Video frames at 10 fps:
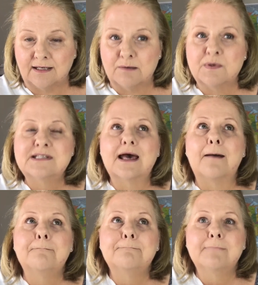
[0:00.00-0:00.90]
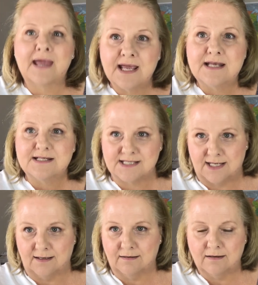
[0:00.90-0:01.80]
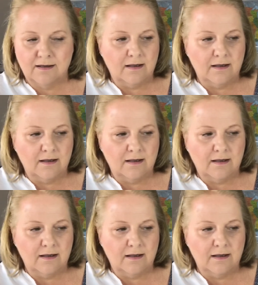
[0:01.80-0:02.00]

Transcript: It was amazing.